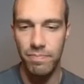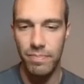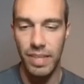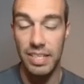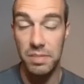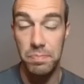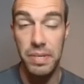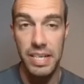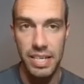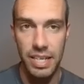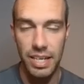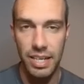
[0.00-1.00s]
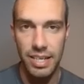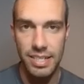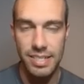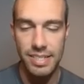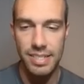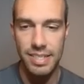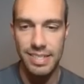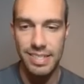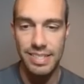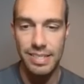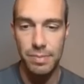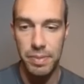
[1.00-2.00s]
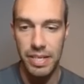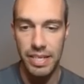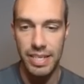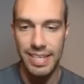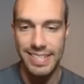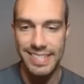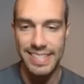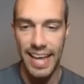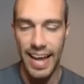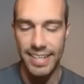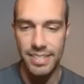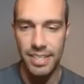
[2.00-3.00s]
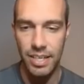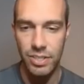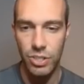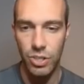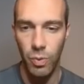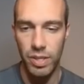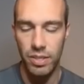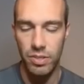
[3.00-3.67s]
speed stats to go with it.